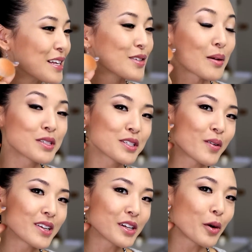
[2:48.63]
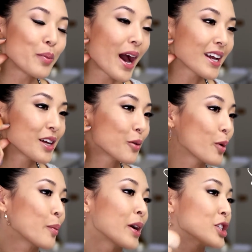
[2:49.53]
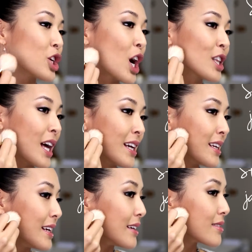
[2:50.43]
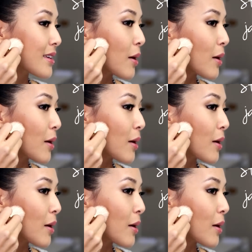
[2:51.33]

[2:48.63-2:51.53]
So I'm just going to go back here where my jawline is.